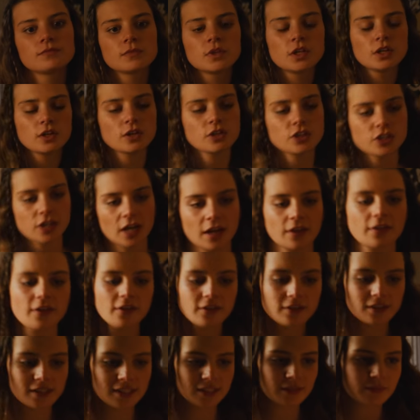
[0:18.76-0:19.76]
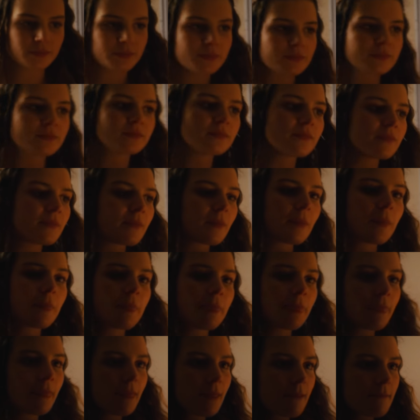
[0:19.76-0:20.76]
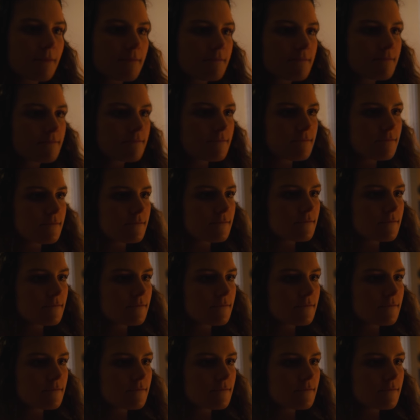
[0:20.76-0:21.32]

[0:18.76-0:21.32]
You gonna share those? When you start talking to me properly.